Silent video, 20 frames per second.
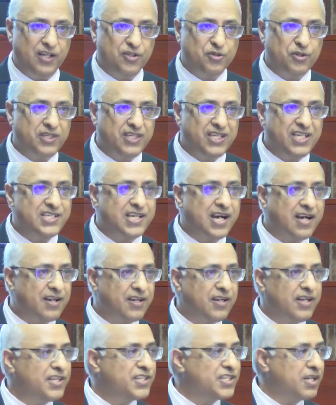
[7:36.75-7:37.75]
So these
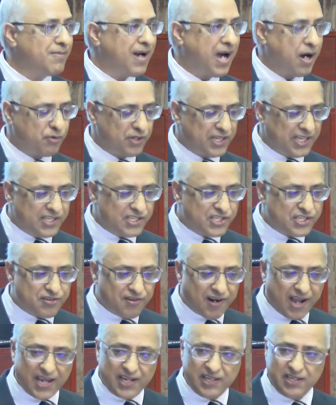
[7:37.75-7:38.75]
are somehow
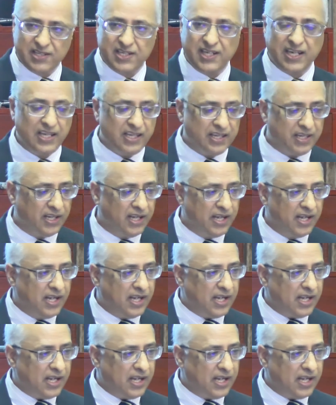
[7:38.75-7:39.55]
enshrined in